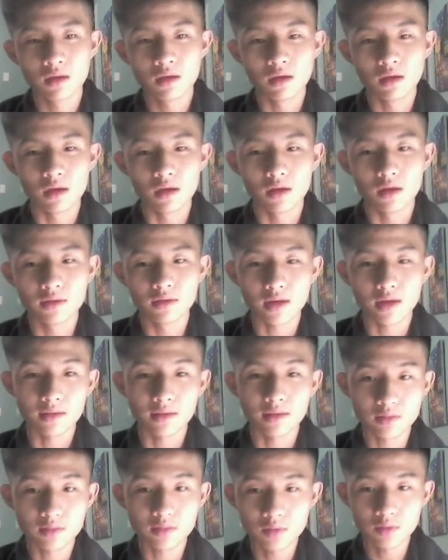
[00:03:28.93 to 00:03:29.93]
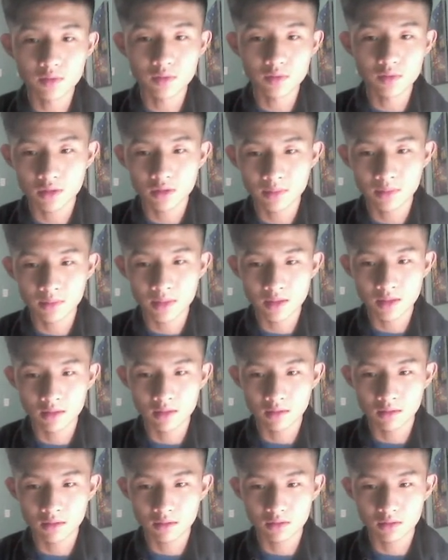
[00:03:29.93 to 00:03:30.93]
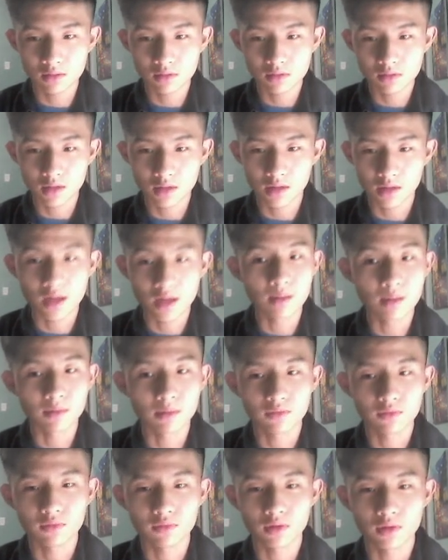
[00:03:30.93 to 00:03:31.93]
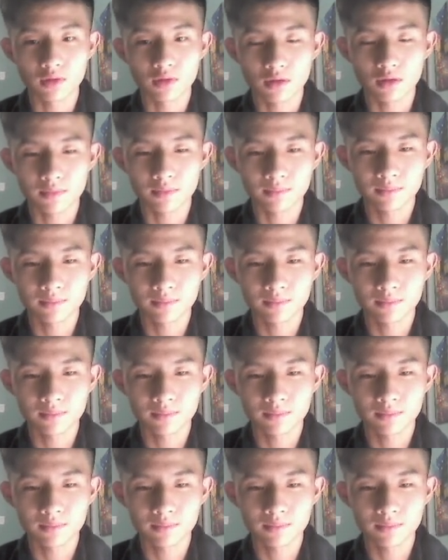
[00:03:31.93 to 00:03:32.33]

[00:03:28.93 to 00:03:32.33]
And yeah, that's what you're going to be kind of aiming for here.